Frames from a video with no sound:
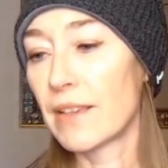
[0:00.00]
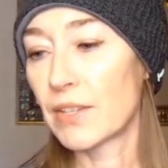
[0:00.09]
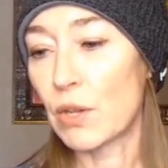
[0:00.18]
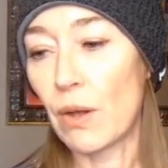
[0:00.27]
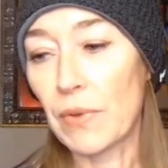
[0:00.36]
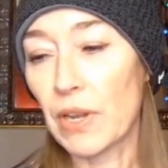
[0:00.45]

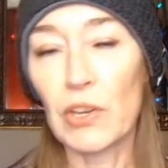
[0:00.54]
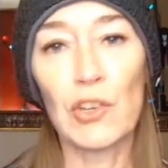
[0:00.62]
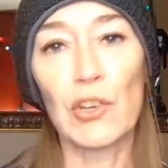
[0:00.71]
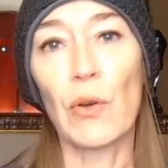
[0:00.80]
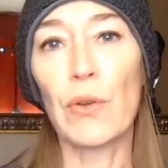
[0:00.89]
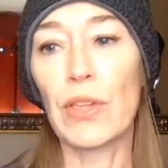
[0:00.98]
So I'm going to
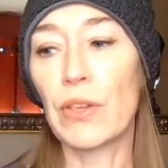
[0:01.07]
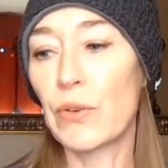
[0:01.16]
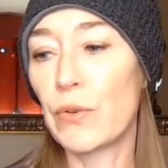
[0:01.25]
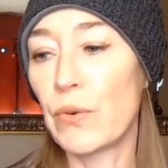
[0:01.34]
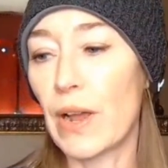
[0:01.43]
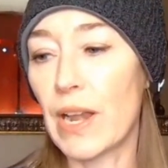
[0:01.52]
show
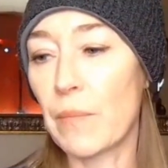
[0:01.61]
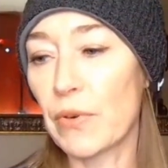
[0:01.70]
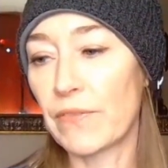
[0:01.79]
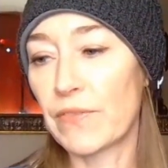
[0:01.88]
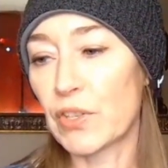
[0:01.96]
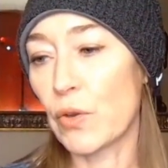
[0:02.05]
you a number
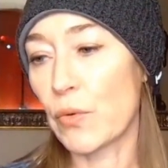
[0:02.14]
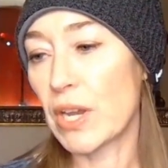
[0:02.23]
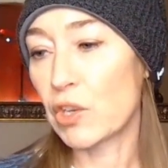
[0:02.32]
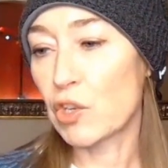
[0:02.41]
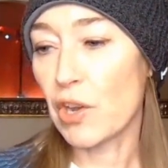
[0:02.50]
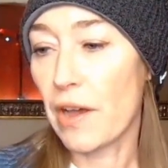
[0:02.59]
of
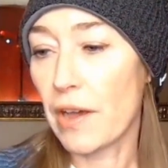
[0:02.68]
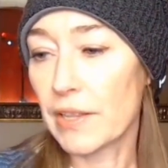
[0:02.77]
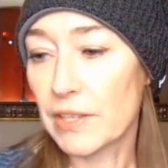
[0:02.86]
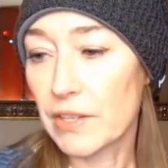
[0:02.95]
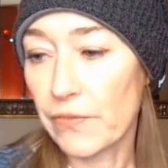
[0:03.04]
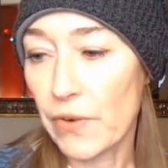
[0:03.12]

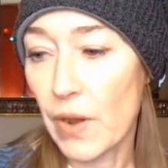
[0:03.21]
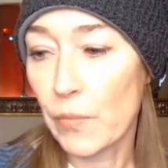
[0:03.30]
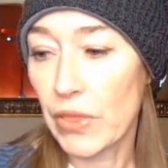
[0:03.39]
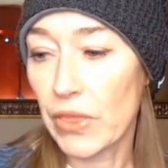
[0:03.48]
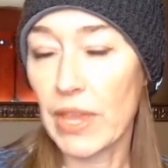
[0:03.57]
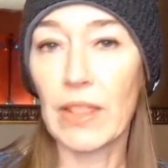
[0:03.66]
screenshots from
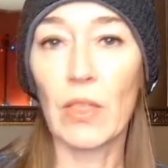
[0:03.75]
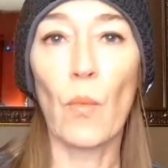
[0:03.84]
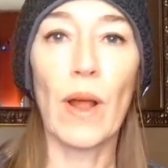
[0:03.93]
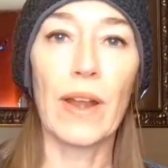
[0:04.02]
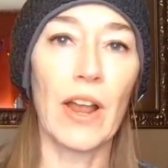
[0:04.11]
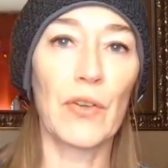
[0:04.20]
within the
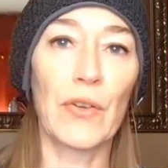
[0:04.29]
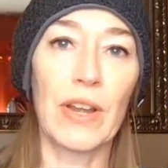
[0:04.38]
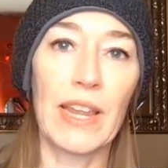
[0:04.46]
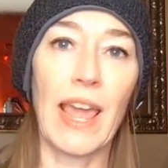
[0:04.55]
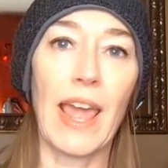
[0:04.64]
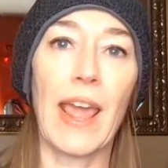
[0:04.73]

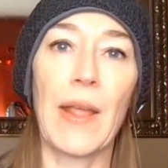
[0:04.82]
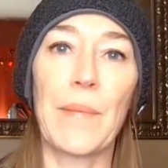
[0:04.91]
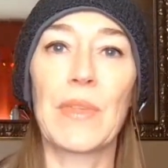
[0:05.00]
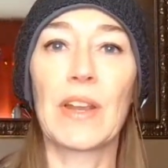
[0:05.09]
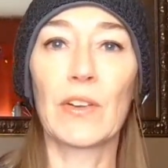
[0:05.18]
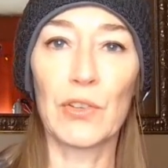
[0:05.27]
100K
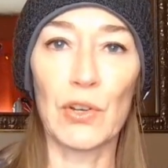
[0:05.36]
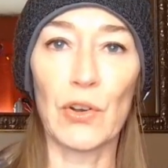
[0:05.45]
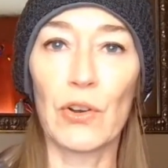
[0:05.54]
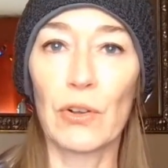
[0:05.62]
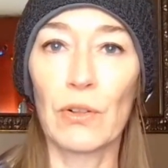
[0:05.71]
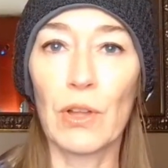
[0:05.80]
Inner
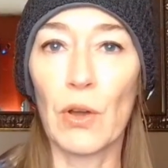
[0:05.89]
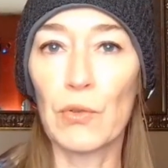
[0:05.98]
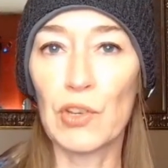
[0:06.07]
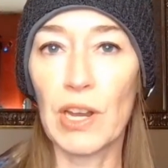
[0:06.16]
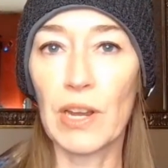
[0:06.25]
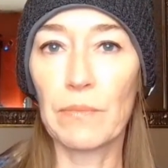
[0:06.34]
Circle
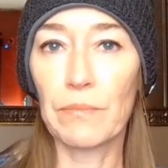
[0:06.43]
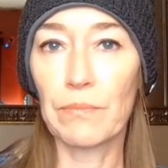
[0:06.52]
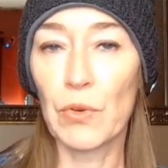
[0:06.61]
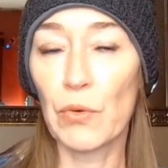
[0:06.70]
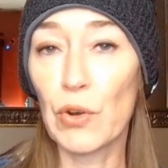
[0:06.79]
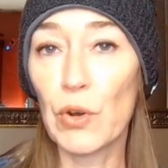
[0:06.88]
coaching
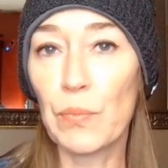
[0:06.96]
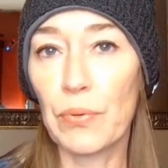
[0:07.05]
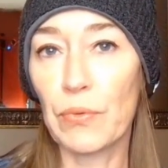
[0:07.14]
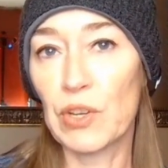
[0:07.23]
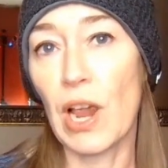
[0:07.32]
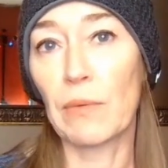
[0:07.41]
group,
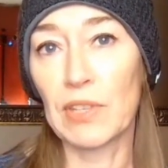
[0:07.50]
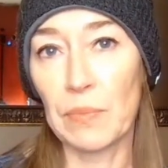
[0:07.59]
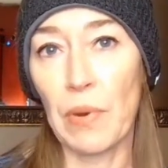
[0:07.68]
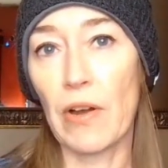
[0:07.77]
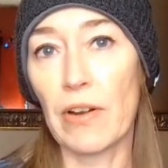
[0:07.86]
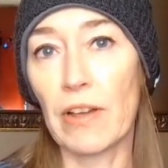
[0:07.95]
which I was a
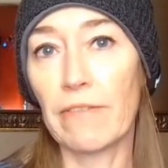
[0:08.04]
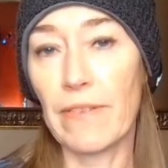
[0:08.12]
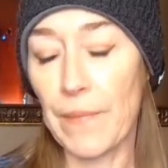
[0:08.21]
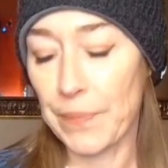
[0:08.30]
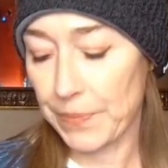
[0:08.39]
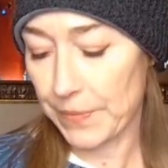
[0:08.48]
part of.
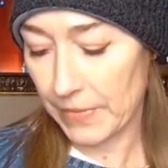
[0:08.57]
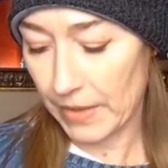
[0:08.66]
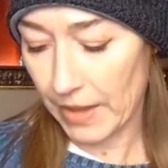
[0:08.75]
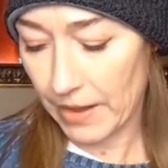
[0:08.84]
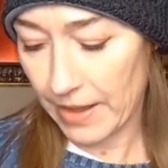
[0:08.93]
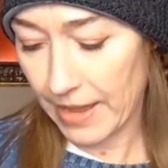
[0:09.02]

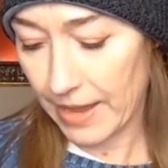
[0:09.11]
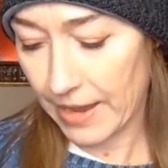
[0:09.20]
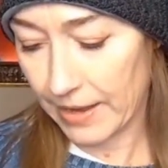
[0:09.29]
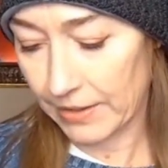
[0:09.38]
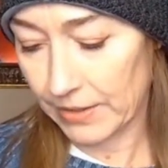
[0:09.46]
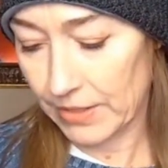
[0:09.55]

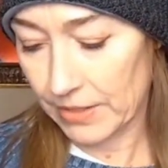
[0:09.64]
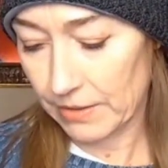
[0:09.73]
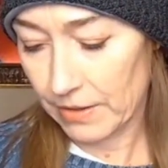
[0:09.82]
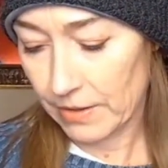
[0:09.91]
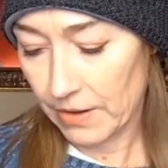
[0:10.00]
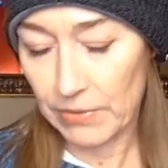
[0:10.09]
And
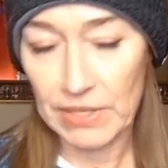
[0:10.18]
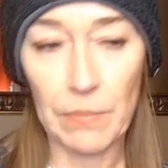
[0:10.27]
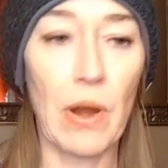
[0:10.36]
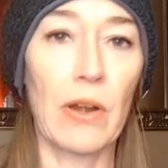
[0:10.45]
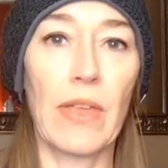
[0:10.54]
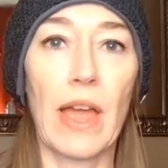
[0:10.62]
I was a
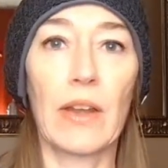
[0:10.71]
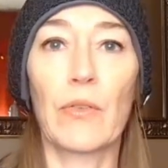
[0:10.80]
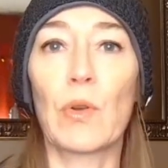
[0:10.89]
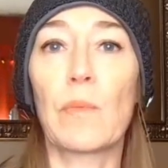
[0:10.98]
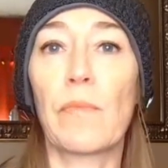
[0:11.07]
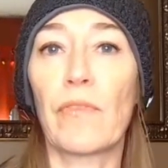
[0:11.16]
part of that
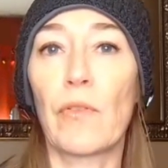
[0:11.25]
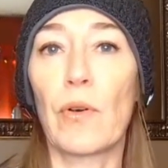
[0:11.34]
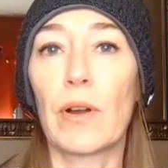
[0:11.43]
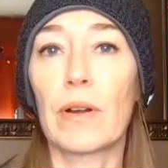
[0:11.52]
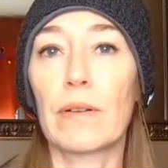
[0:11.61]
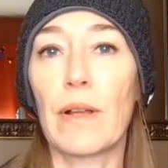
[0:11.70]
group
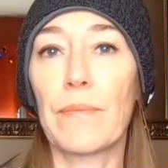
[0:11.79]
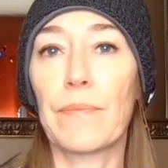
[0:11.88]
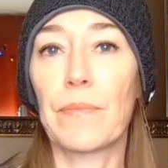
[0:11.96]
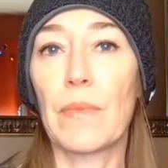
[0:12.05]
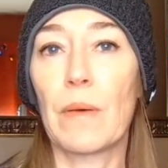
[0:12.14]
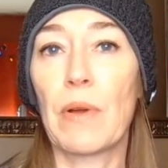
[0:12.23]
for
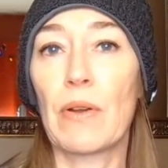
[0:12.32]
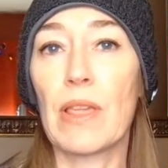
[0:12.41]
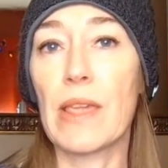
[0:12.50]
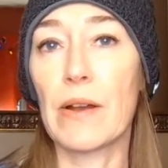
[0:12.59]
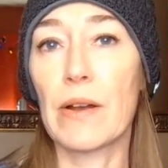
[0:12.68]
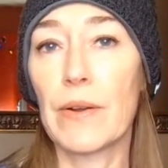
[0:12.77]
about a
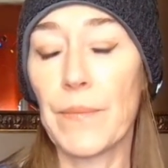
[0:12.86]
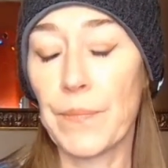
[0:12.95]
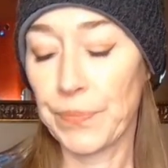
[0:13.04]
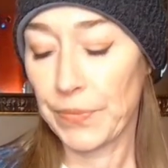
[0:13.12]
year.